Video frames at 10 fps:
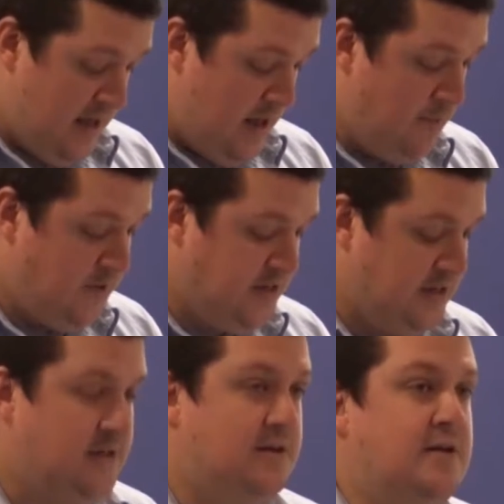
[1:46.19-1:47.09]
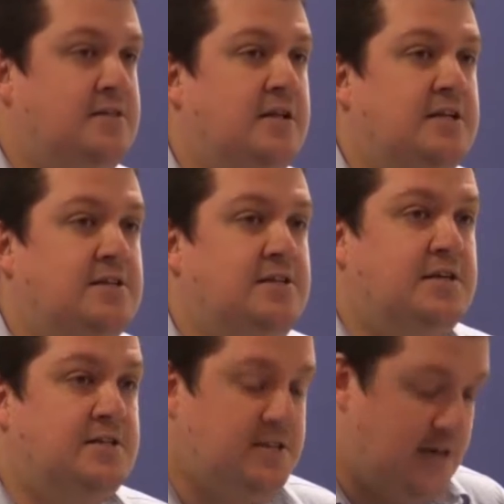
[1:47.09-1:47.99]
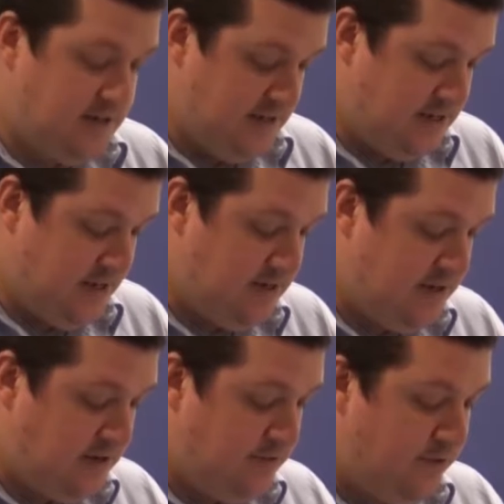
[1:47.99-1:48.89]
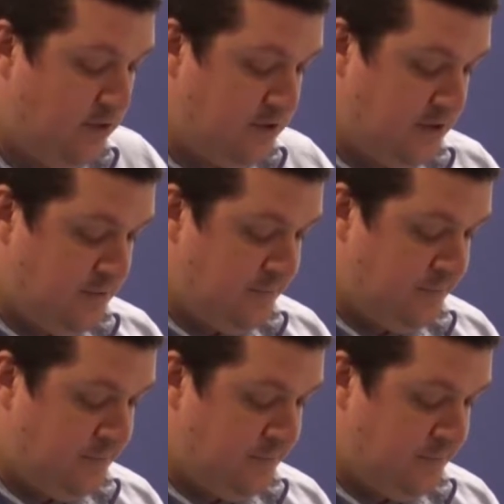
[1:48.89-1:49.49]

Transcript: in particular in the later 1330s and 1340s.